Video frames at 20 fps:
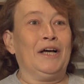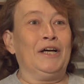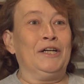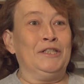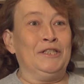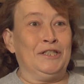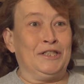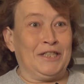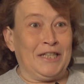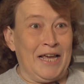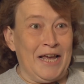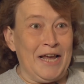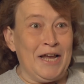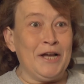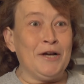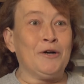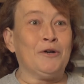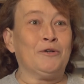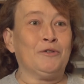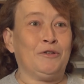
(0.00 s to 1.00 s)

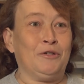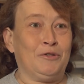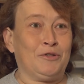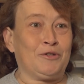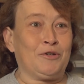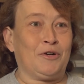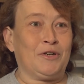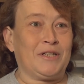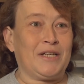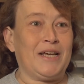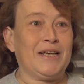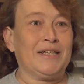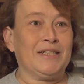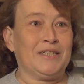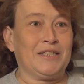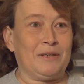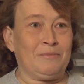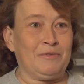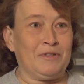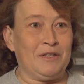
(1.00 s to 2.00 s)
until you start taking
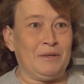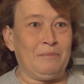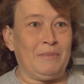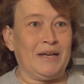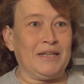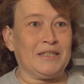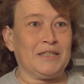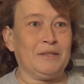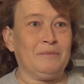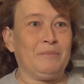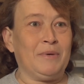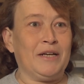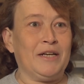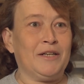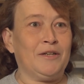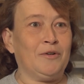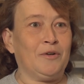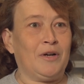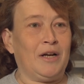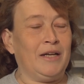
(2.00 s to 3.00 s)
something that makes it
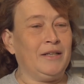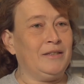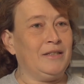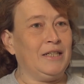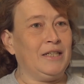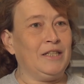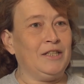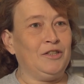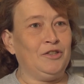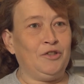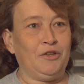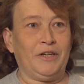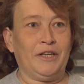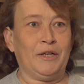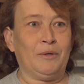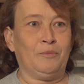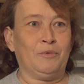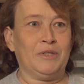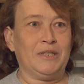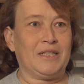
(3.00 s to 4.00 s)
better, and then you get
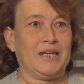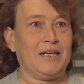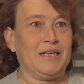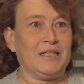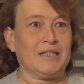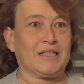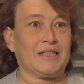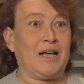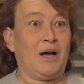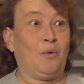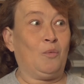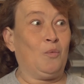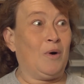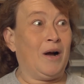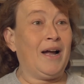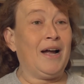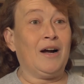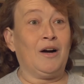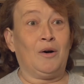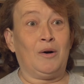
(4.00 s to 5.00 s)
up one day and it's like,
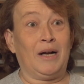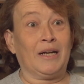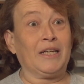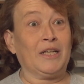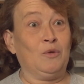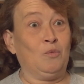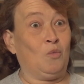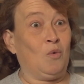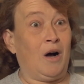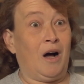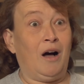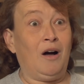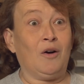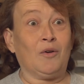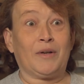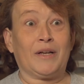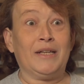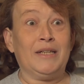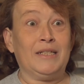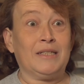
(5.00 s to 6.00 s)
wow, I can
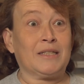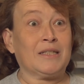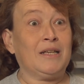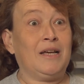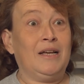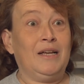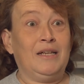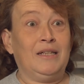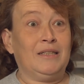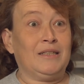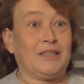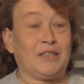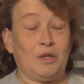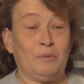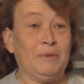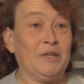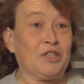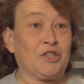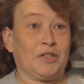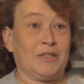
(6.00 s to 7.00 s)
walk, and it's so
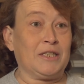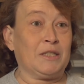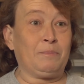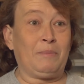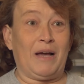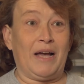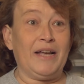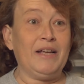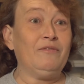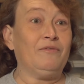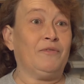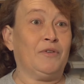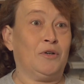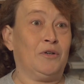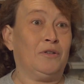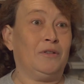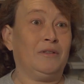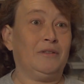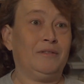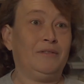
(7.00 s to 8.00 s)
much less
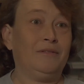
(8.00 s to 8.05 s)
painful.